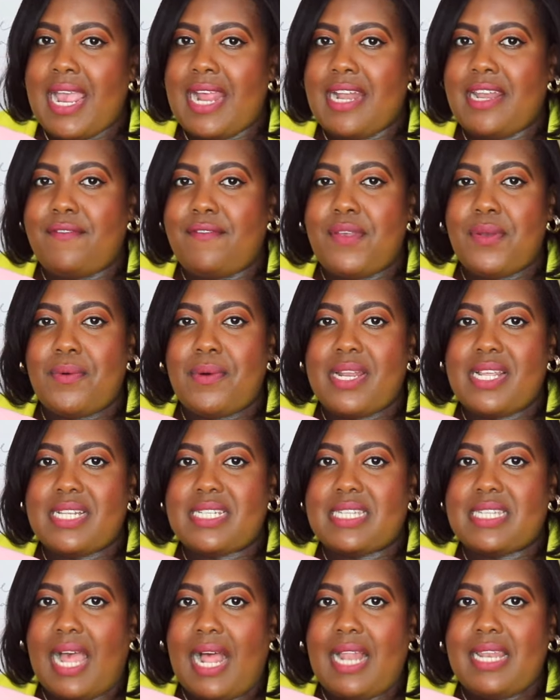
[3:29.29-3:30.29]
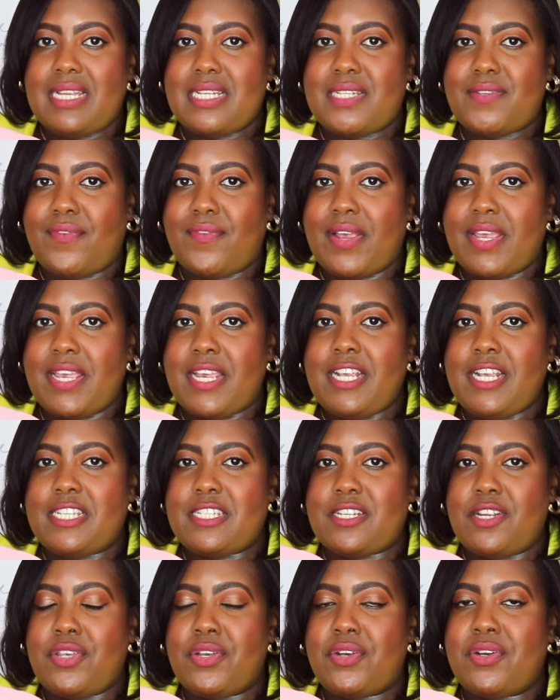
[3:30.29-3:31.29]
and if you want to style this for
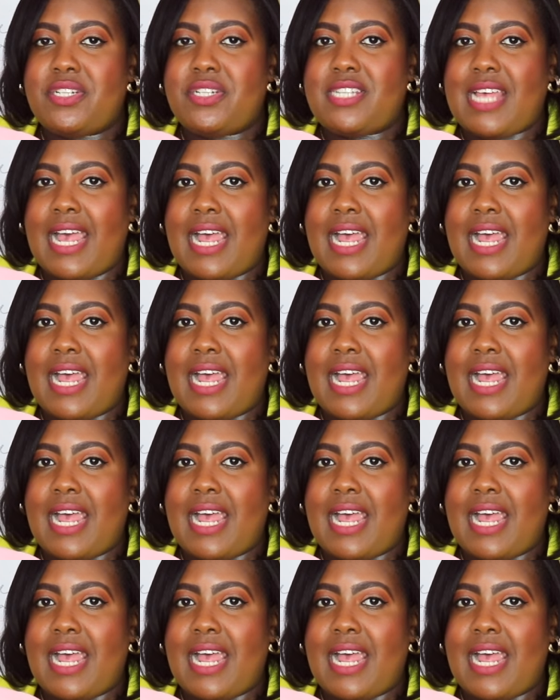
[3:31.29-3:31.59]
Easter you could